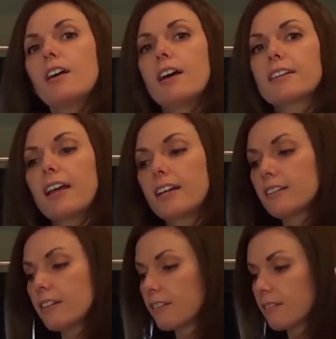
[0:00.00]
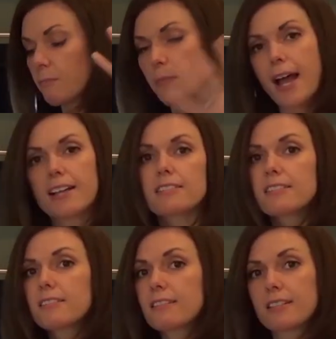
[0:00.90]
Again,
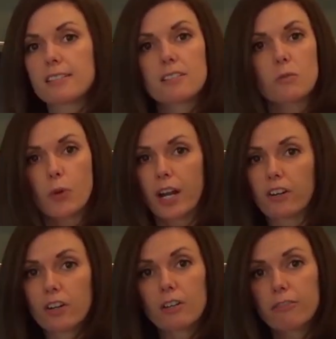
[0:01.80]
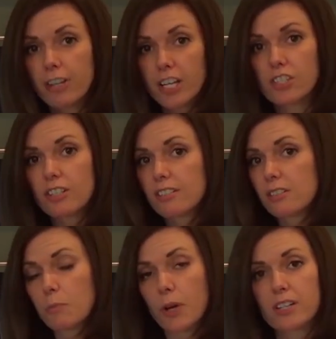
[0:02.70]
bass, this is a predator fish. This
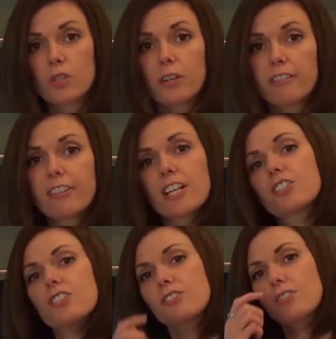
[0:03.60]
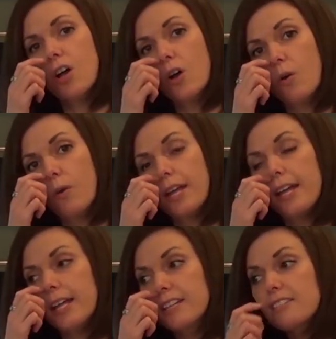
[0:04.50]
is a predatory fish. So
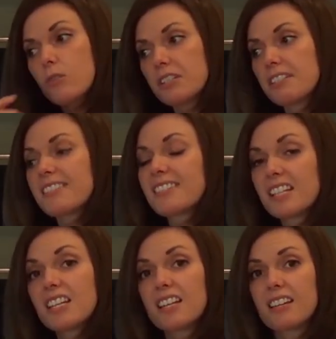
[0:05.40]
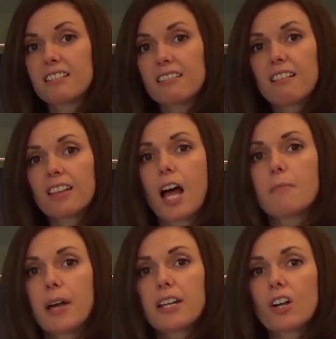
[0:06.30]
it's going to see a
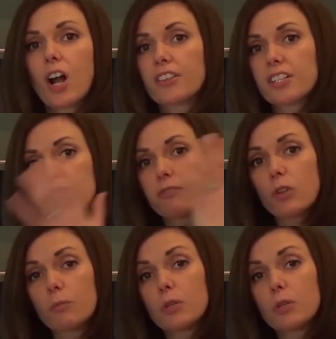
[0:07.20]
lot better on these full